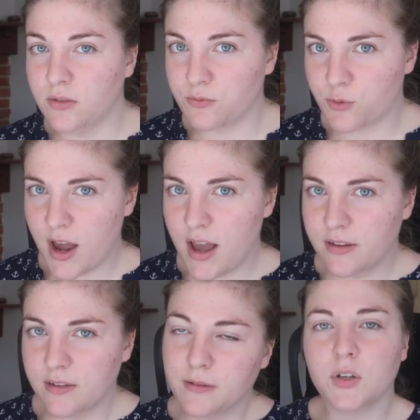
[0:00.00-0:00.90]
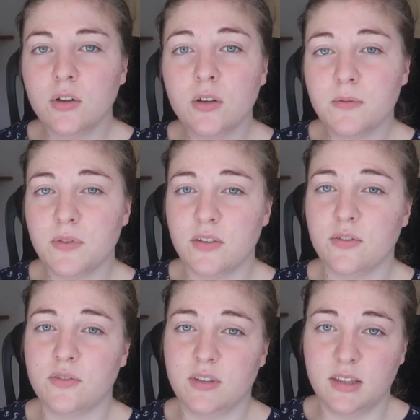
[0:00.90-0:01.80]
of red? All of
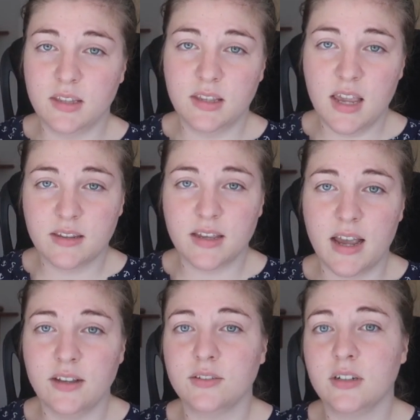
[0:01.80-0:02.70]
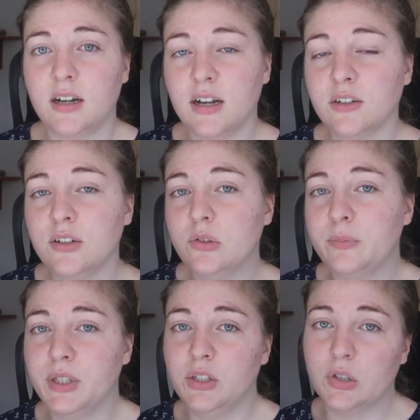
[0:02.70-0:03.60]
these details are going to
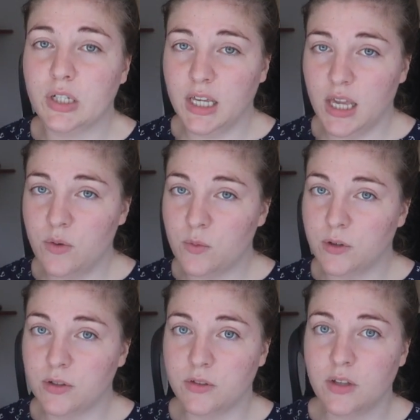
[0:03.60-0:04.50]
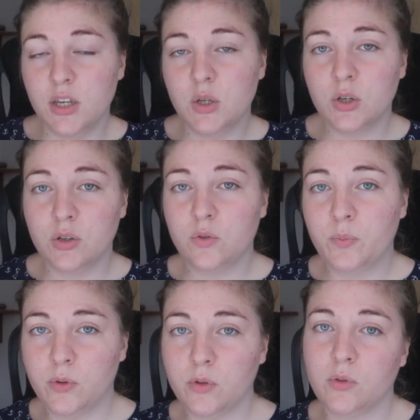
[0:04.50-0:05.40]
be your keywords that you're going to
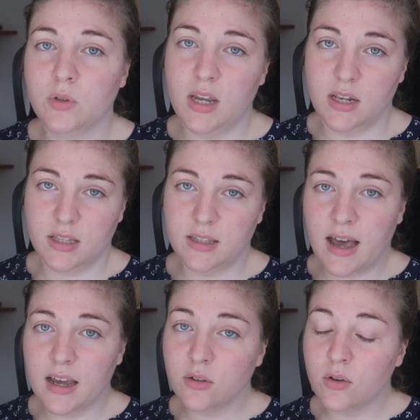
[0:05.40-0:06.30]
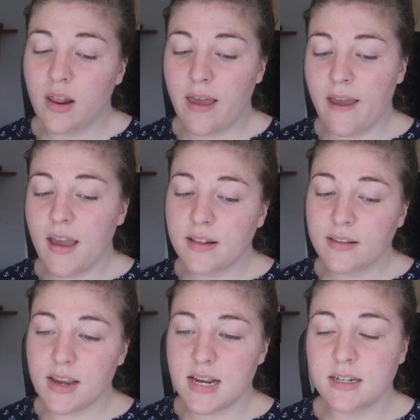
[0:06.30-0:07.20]
put in the title
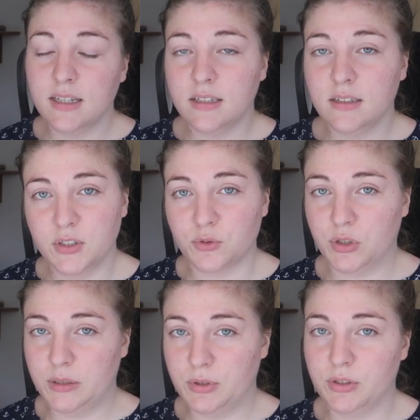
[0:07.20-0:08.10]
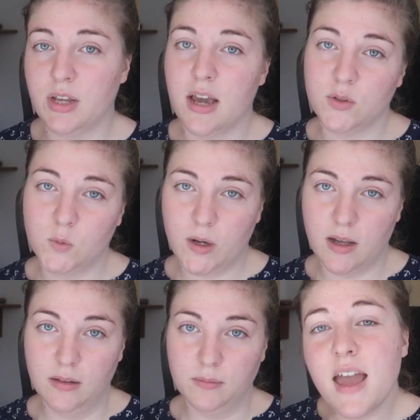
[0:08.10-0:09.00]
and in the description as well.